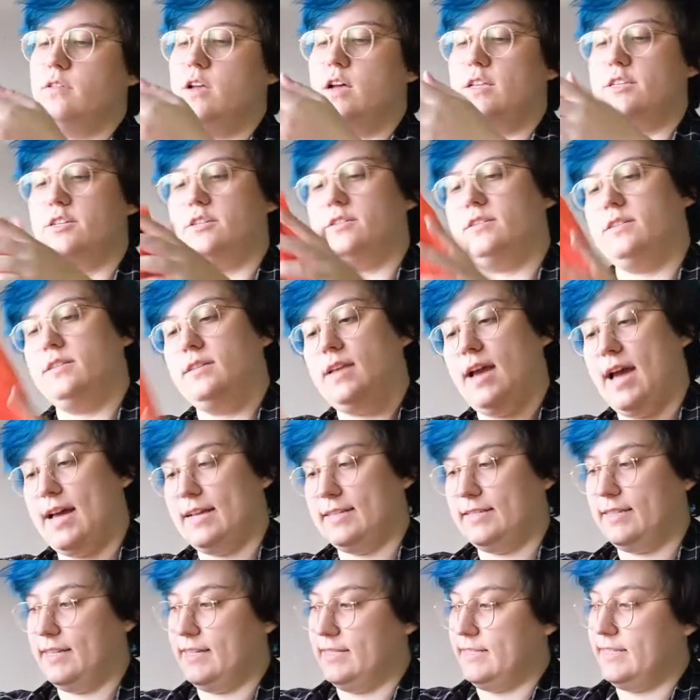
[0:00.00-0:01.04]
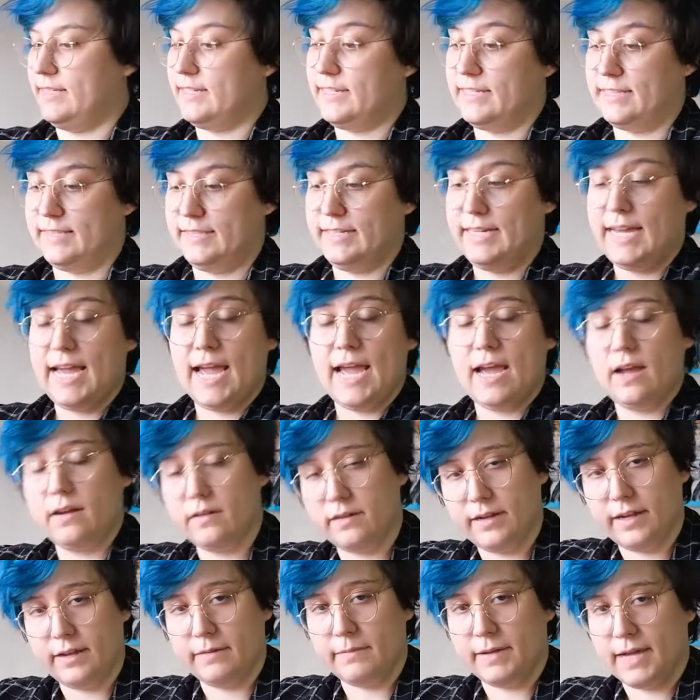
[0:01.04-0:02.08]
not just as its
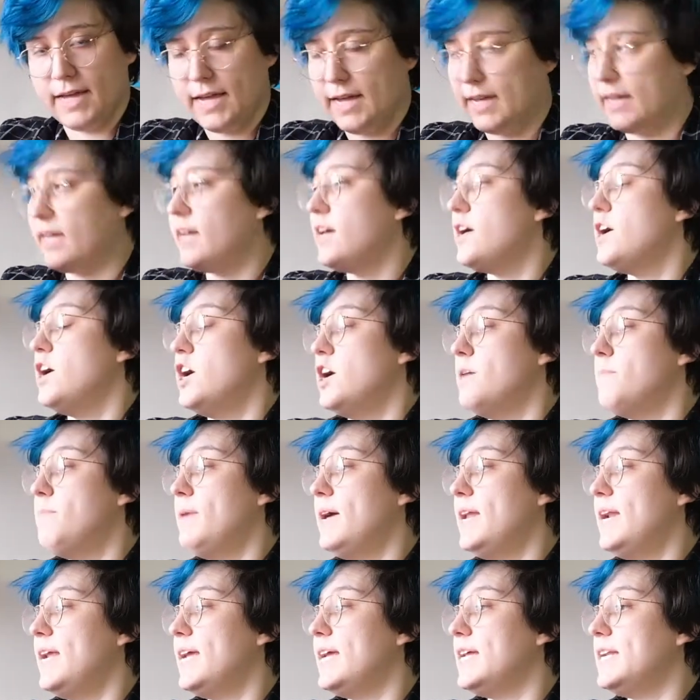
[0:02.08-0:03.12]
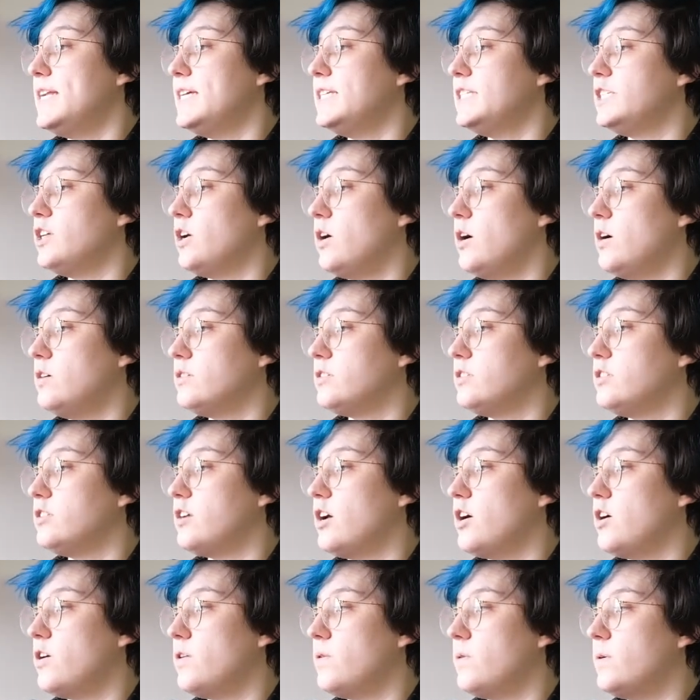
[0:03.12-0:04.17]
carrying bag, but it is
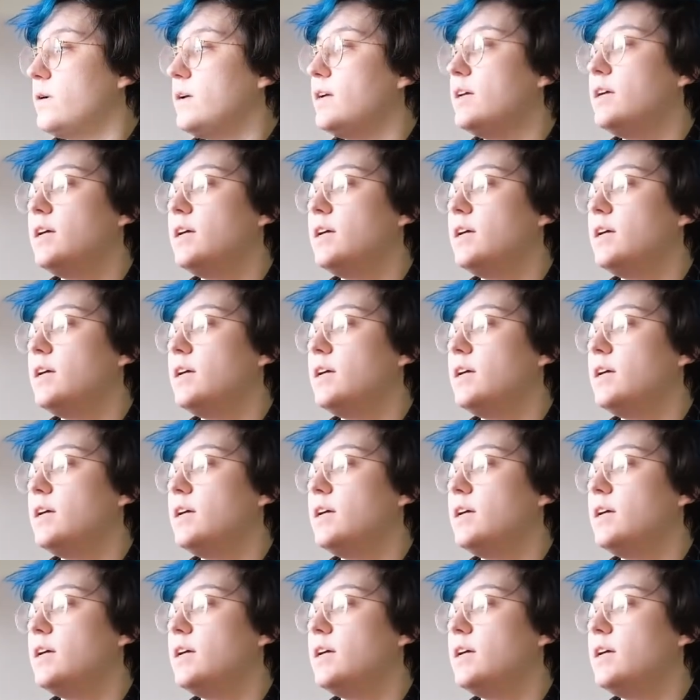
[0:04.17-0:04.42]
also,